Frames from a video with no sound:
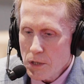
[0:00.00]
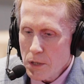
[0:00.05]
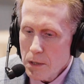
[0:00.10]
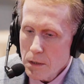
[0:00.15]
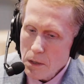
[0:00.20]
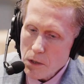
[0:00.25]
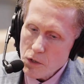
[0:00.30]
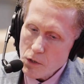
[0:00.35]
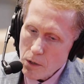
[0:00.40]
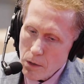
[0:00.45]

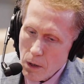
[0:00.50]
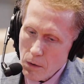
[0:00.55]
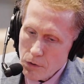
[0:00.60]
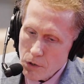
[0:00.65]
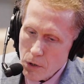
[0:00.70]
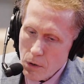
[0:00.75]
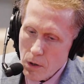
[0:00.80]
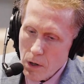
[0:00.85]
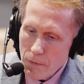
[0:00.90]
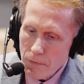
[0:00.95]
see that
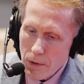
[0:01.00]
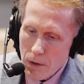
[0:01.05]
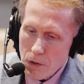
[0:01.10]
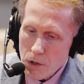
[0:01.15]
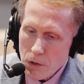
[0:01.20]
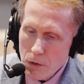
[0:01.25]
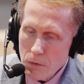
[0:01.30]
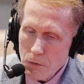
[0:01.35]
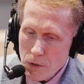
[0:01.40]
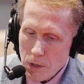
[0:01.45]
so often our
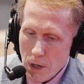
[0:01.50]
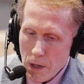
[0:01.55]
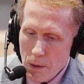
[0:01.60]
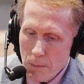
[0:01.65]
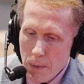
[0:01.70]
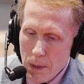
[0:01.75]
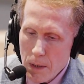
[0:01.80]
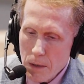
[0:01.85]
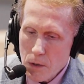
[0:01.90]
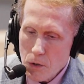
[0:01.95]
students
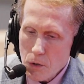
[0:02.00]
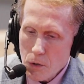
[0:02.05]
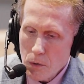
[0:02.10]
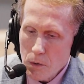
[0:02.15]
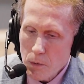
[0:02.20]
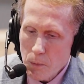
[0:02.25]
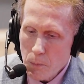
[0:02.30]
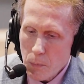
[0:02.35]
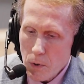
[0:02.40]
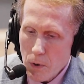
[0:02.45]
come
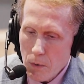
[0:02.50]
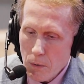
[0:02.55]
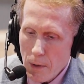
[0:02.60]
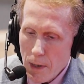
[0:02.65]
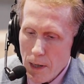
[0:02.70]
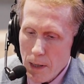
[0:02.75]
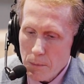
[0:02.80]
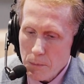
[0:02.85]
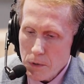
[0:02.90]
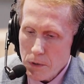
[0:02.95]
into
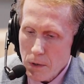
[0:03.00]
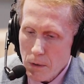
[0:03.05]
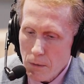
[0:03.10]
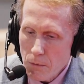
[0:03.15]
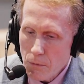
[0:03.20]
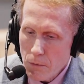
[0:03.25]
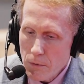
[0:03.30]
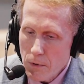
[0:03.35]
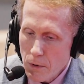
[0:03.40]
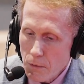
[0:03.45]
programs,
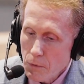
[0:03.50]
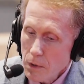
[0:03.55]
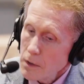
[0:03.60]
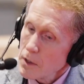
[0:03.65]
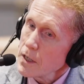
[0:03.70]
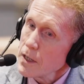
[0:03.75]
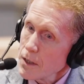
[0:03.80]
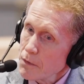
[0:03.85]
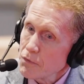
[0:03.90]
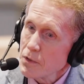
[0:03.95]
they're
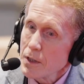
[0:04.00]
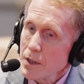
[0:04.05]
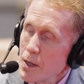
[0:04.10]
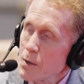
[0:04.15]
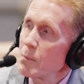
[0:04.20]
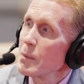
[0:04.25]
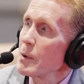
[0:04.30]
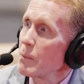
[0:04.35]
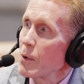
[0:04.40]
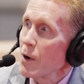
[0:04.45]
really gifted
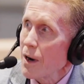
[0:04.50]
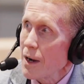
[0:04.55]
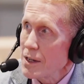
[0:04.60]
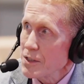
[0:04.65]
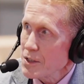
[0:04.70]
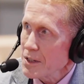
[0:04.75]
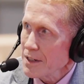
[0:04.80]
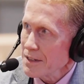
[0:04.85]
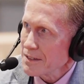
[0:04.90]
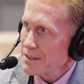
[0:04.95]
at
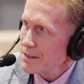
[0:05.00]
memorizing.